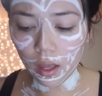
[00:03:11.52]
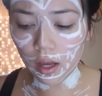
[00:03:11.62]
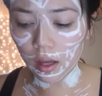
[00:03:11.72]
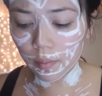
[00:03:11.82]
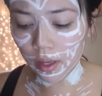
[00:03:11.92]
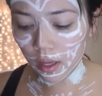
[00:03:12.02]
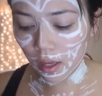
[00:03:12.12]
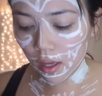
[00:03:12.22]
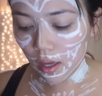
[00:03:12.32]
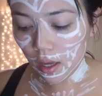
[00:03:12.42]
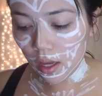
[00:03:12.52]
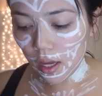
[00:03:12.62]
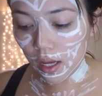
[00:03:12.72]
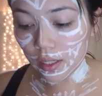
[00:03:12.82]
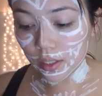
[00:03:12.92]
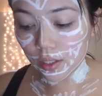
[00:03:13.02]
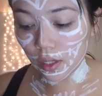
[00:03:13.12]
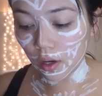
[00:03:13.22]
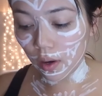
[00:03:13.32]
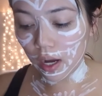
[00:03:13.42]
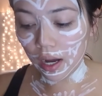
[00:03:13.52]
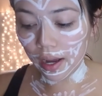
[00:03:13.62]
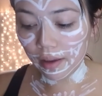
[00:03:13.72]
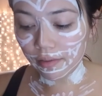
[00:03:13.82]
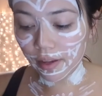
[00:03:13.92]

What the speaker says: And so I